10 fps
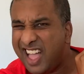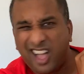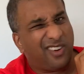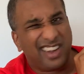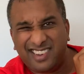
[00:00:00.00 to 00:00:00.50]

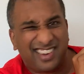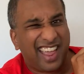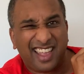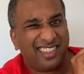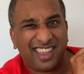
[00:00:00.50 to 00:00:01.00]
No, it
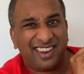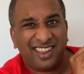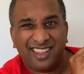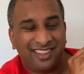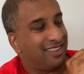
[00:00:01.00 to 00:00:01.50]

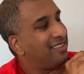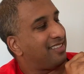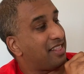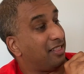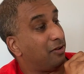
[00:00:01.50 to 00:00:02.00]
doesn't,
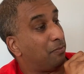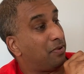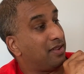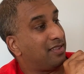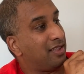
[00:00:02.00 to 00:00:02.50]
said the little
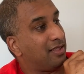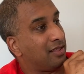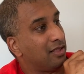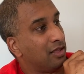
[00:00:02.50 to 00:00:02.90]
princess.